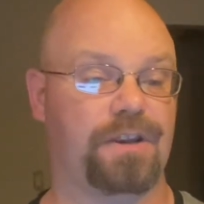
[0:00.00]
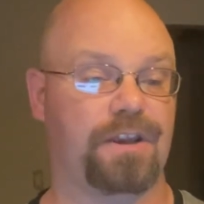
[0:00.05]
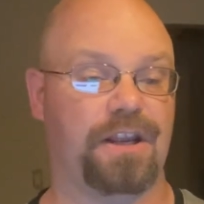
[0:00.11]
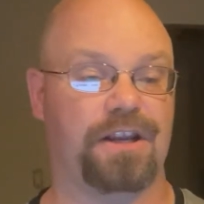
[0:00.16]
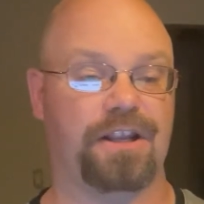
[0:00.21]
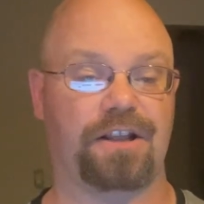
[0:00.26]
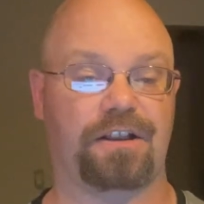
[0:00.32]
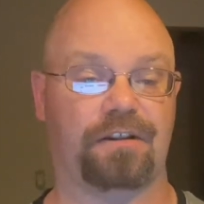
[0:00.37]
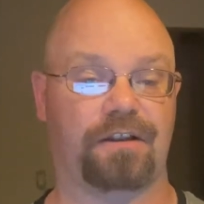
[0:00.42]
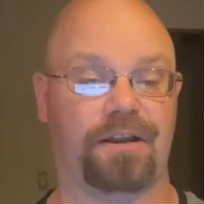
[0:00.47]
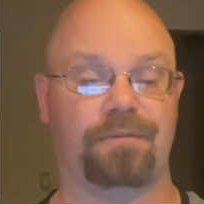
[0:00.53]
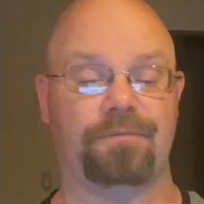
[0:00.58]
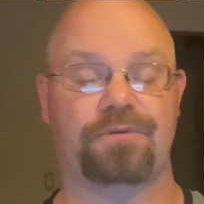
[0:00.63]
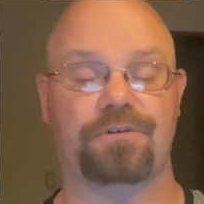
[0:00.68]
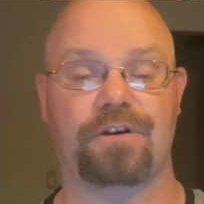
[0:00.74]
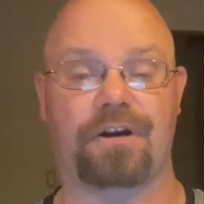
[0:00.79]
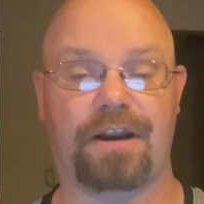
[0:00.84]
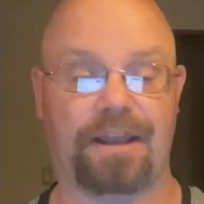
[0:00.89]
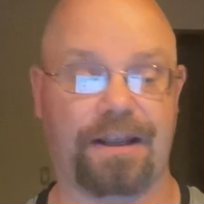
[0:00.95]
and he claims
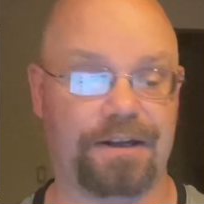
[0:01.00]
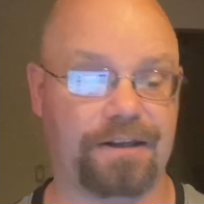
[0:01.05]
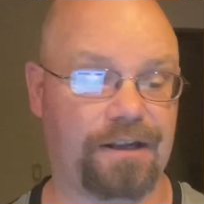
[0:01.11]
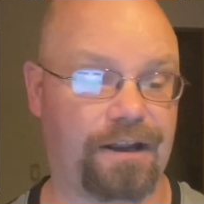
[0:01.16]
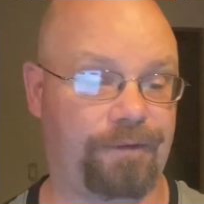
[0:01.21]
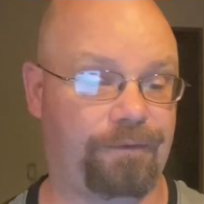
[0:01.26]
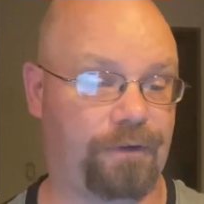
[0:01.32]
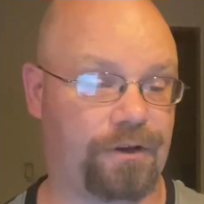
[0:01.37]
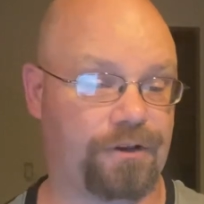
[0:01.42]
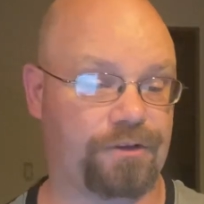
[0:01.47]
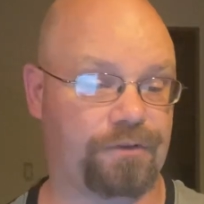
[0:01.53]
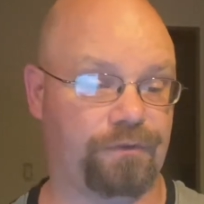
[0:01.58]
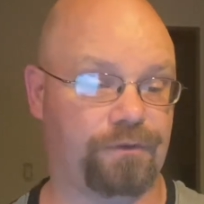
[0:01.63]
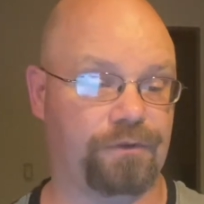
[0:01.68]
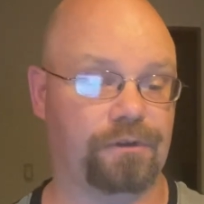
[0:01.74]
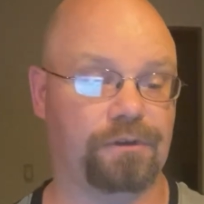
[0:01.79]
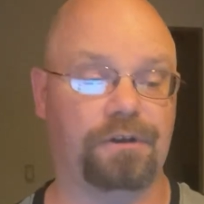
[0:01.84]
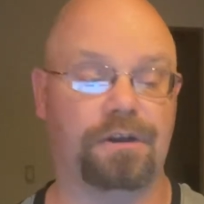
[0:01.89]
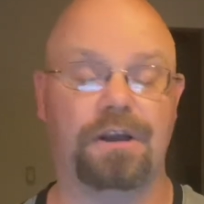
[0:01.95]
they're not anti-fossil
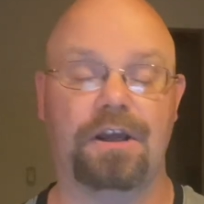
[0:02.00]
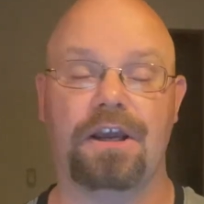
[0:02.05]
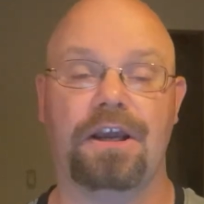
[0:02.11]
fuel,